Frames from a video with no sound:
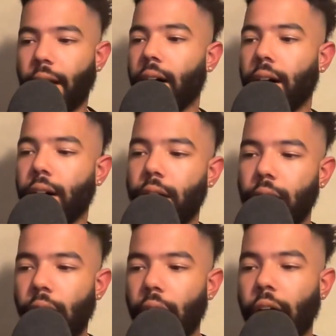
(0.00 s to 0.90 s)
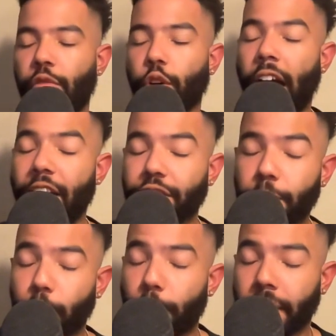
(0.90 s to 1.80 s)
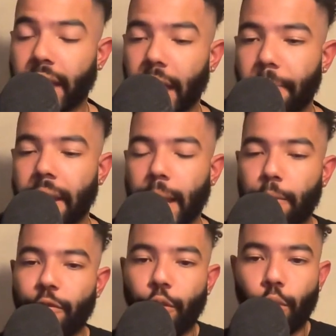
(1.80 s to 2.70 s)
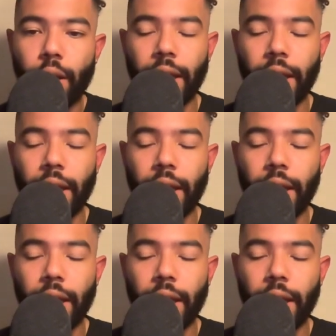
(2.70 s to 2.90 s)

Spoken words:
the bullpen game in game four.